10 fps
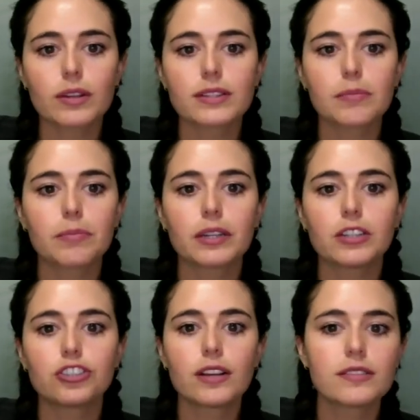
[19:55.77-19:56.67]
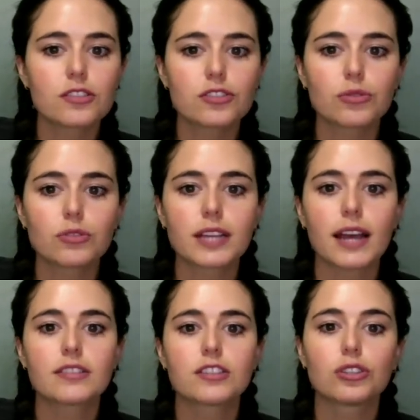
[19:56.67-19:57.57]
simply just a stool
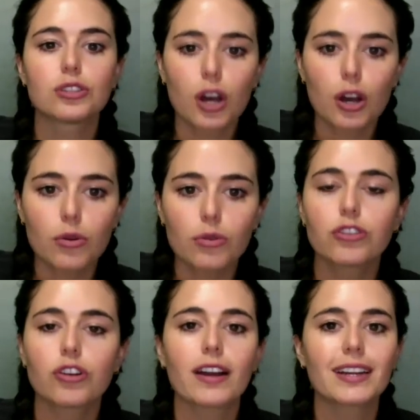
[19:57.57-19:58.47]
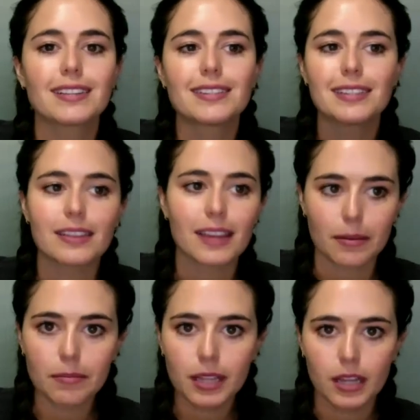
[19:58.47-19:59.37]
test alone, you're not going to see
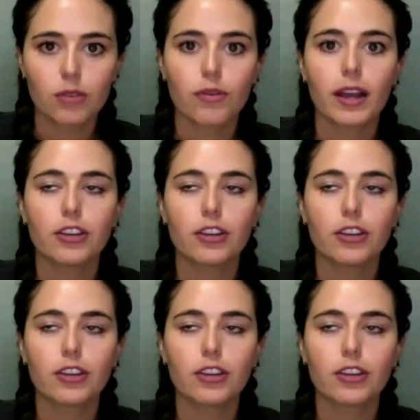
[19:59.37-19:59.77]
them, right?